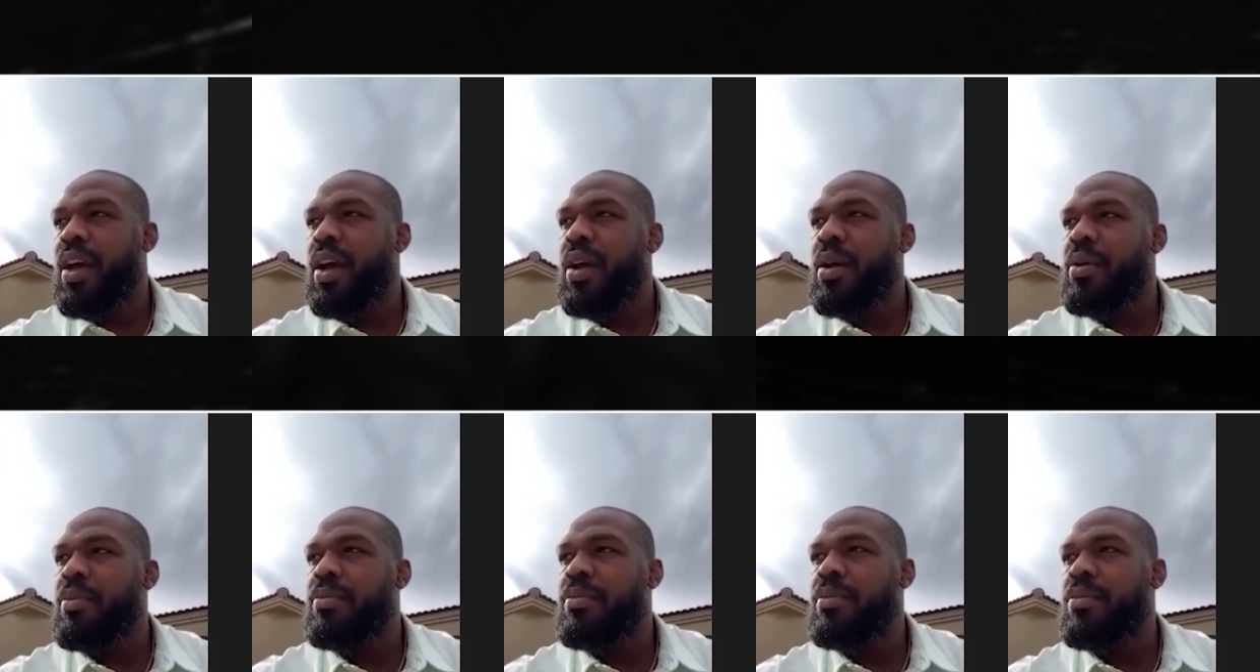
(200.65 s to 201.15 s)
Um,
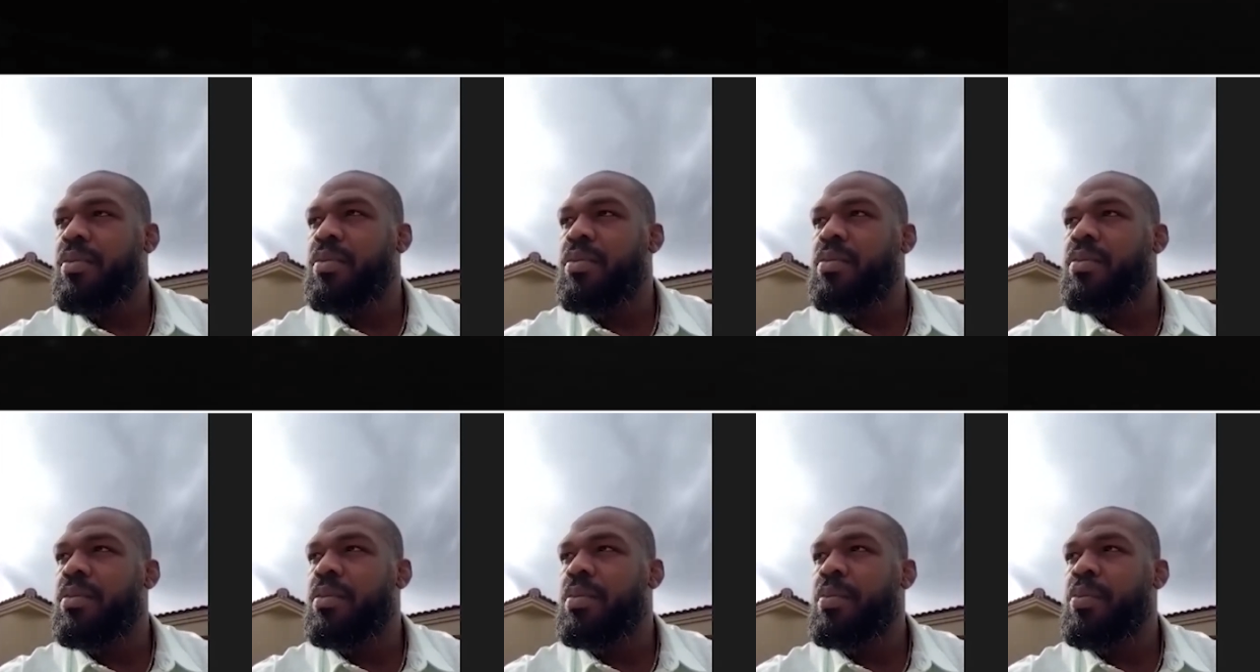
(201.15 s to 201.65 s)
when I
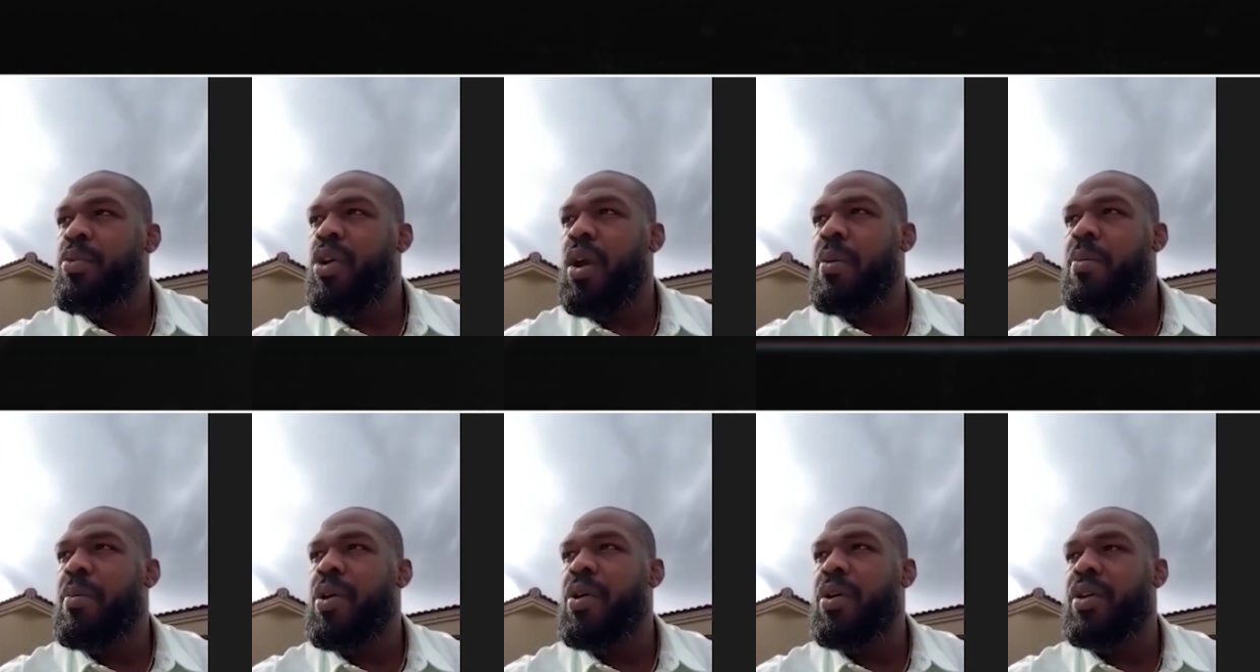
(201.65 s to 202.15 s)
fought
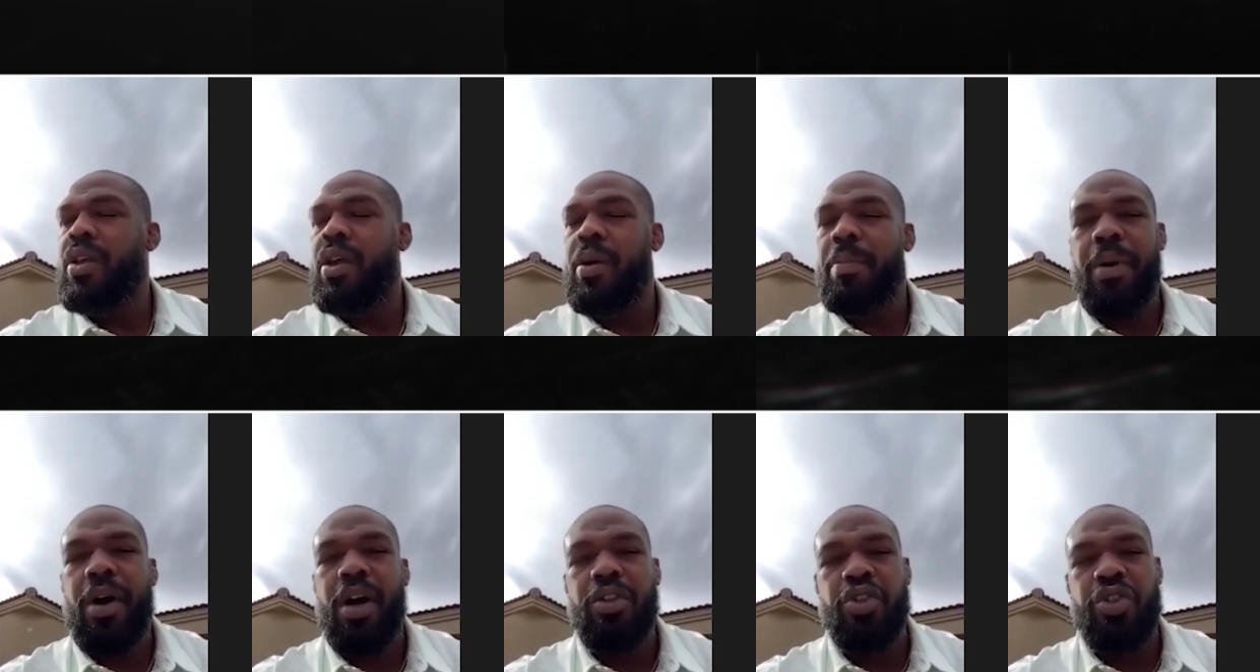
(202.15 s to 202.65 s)
Glover, I think he
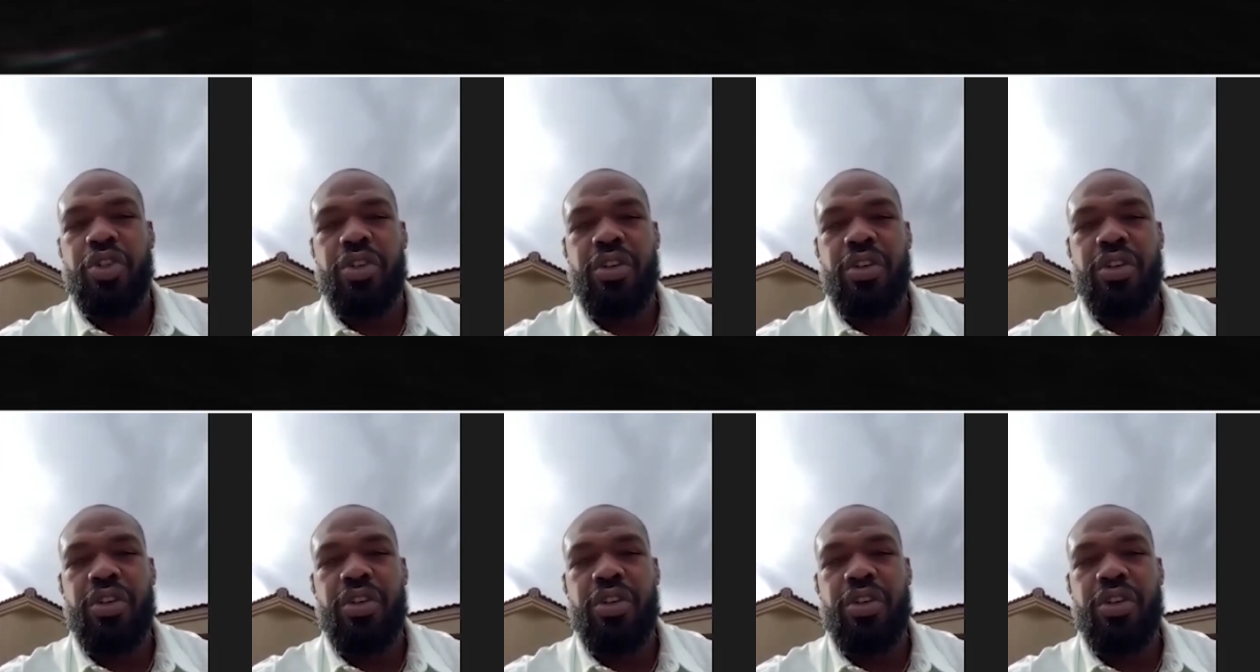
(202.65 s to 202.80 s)
was on like a